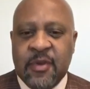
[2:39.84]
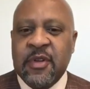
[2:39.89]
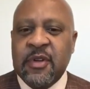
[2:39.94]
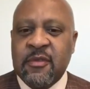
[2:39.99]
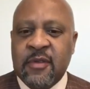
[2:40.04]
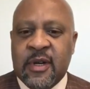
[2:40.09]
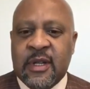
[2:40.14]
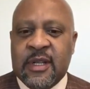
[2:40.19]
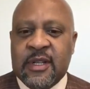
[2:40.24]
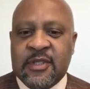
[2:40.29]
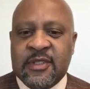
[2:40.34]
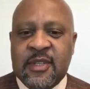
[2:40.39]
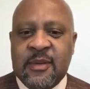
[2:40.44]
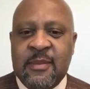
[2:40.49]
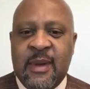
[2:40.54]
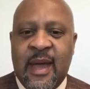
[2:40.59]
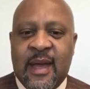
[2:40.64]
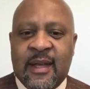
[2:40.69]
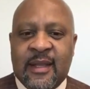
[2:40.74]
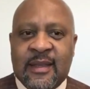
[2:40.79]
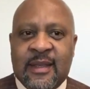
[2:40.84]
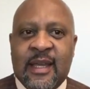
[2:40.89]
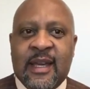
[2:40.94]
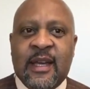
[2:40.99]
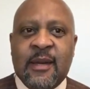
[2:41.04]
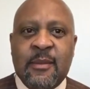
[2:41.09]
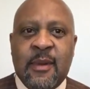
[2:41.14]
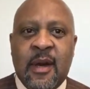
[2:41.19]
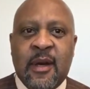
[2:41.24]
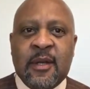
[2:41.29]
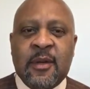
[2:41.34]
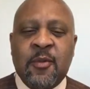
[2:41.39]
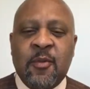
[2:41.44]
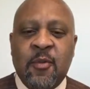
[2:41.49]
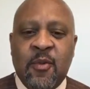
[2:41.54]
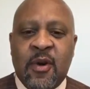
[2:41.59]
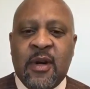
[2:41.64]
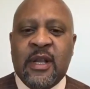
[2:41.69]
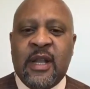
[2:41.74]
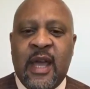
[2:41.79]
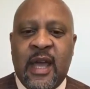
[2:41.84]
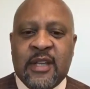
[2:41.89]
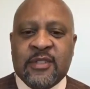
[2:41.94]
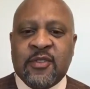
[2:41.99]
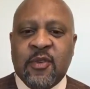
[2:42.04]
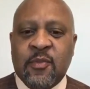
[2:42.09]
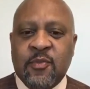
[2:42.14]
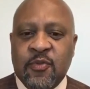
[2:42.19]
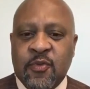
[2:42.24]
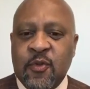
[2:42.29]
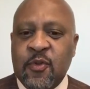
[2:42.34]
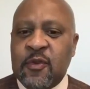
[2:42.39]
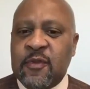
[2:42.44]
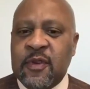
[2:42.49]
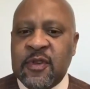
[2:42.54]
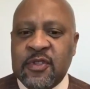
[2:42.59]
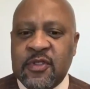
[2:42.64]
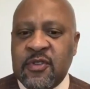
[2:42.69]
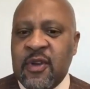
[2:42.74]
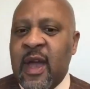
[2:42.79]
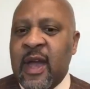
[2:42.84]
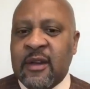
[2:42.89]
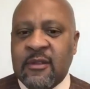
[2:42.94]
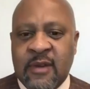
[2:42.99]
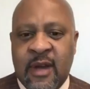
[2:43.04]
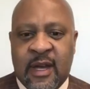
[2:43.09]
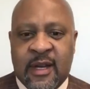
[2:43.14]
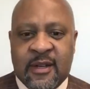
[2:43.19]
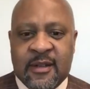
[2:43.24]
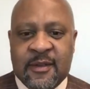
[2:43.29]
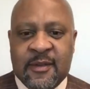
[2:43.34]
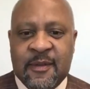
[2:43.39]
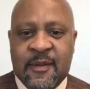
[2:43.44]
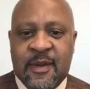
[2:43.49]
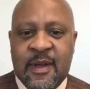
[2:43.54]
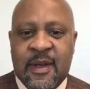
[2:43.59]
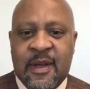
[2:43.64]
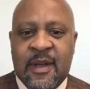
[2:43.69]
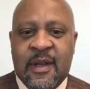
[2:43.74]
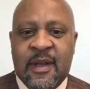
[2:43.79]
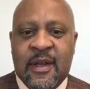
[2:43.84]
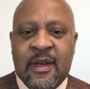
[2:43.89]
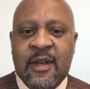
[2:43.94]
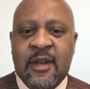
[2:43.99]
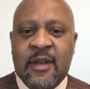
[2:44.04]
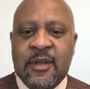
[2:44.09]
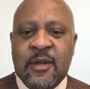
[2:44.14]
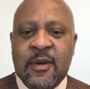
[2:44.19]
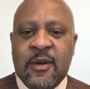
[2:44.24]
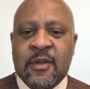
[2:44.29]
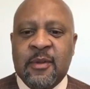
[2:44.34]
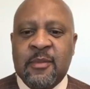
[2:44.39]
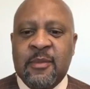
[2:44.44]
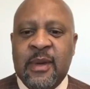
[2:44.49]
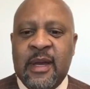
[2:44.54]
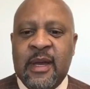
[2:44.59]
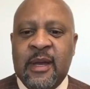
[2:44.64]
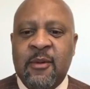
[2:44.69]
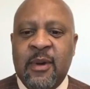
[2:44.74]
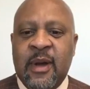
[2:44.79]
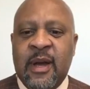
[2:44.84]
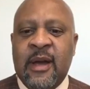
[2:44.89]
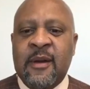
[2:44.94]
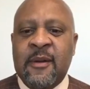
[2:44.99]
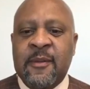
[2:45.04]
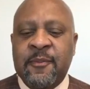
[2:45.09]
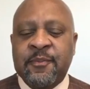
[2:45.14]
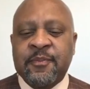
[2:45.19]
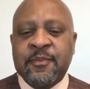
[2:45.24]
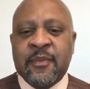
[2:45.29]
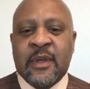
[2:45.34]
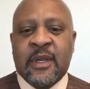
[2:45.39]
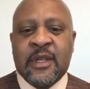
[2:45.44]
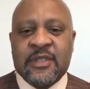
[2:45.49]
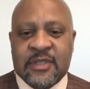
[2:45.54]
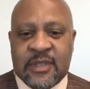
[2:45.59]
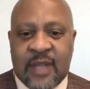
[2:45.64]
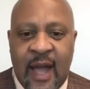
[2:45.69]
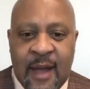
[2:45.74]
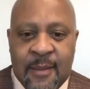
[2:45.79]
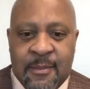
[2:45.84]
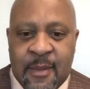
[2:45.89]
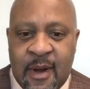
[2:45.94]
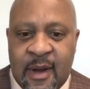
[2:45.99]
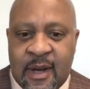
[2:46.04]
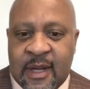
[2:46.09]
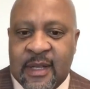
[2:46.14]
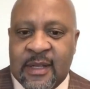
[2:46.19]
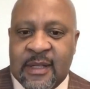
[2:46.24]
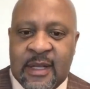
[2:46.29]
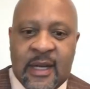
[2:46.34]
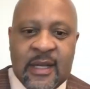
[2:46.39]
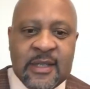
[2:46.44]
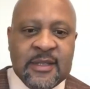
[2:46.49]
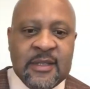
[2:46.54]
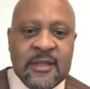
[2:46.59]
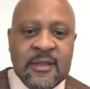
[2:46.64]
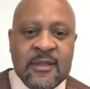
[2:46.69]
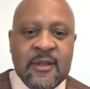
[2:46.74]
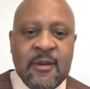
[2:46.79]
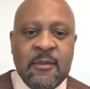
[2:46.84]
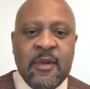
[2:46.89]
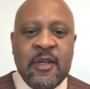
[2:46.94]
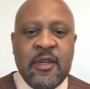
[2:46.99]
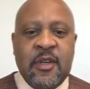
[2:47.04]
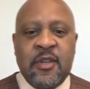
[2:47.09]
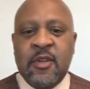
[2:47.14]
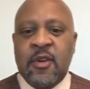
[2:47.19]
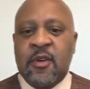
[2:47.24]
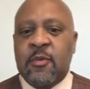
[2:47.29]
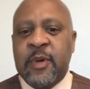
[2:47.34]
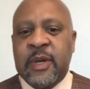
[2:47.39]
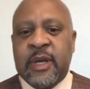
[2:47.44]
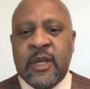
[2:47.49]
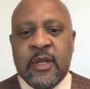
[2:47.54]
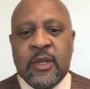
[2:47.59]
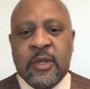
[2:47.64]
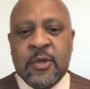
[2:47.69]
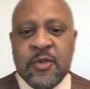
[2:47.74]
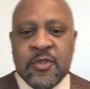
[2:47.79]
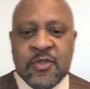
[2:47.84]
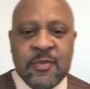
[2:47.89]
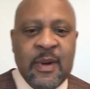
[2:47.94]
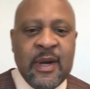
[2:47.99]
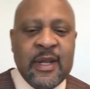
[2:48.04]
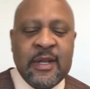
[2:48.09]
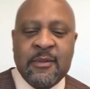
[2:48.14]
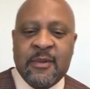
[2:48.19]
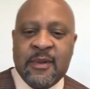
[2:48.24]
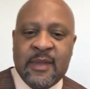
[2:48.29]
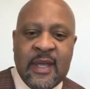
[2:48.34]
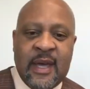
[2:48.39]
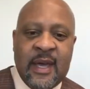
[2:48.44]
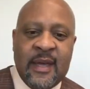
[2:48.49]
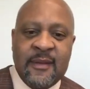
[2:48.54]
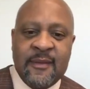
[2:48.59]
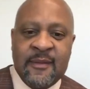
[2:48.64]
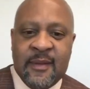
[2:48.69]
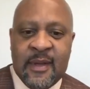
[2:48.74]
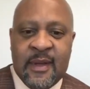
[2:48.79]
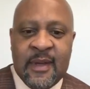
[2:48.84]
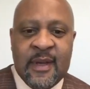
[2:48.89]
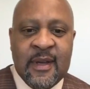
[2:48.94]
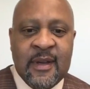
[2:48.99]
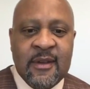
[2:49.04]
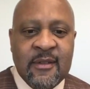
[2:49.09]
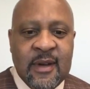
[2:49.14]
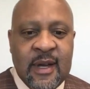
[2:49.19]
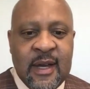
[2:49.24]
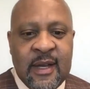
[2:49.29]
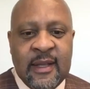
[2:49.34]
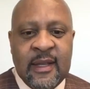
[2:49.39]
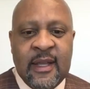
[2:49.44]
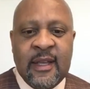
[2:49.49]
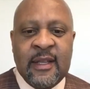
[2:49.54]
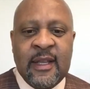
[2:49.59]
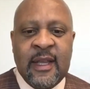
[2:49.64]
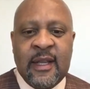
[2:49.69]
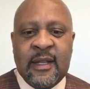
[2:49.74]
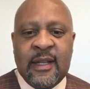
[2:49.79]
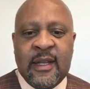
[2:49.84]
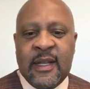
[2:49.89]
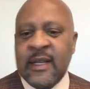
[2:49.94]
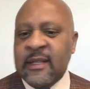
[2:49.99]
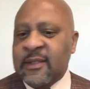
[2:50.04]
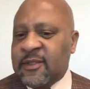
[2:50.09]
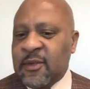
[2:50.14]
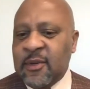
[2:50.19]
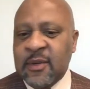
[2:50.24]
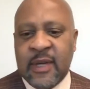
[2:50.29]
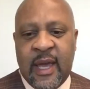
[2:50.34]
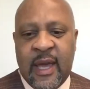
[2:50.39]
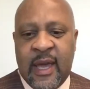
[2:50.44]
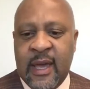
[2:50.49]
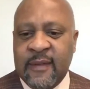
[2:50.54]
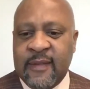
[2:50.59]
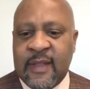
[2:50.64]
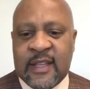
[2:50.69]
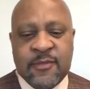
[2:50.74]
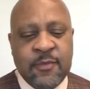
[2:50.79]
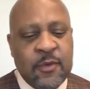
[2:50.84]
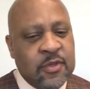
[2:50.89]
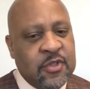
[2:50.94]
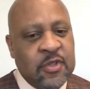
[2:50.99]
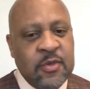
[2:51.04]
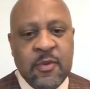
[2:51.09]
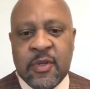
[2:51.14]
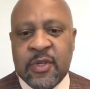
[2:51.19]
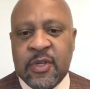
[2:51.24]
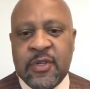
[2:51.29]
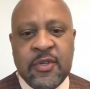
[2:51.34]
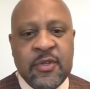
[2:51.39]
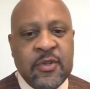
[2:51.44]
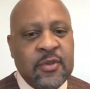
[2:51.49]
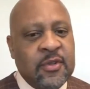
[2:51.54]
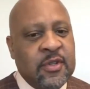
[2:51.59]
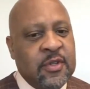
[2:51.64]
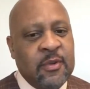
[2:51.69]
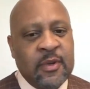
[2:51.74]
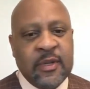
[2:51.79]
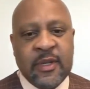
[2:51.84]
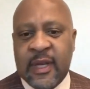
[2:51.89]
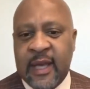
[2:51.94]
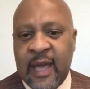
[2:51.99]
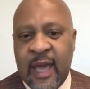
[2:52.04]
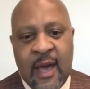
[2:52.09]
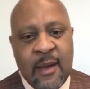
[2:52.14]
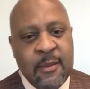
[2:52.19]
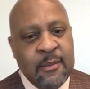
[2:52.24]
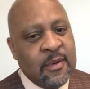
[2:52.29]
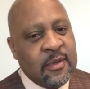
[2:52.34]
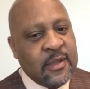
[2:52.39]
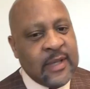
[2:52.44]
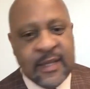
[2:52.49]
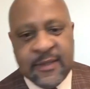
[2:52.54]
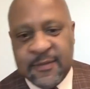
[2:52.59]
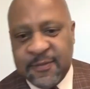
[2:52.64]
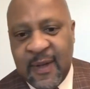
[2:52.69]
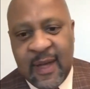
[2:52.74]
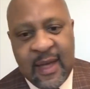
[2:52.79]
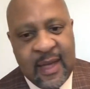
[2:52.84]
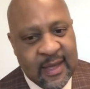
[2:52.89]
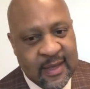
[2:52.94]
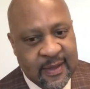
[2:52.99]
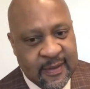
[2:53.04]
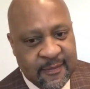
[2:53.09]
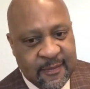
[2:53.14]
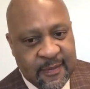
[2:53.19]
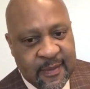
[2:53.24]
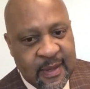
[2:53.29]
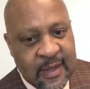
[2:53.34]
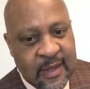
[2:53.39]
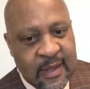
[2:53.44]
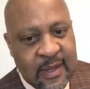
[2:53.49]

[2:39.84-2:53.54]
When you really sit back and think about it, what has a proven track record? You know what I mean? Well, the stock market doesn't. I mean, you know we can lose money with that, right? And, and, and that's okay. That's what you want to do. You want to gamble. That's fine.